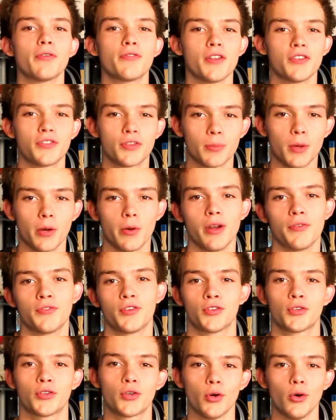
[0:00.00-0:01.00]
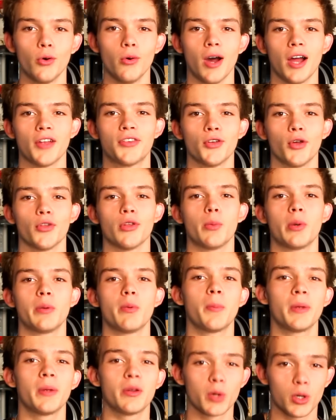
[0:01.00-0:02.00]
friends tomorrow after school. I told them we
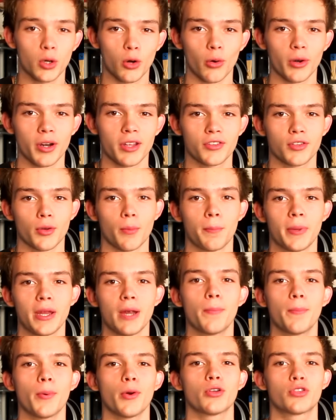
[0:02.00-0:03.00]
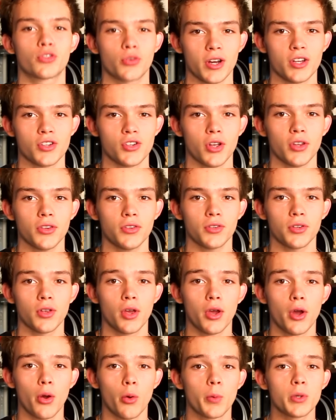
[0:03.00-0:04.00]
will be recording some beer pong trick shots,
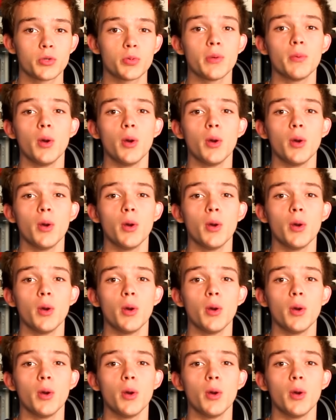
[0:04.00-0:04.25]
which we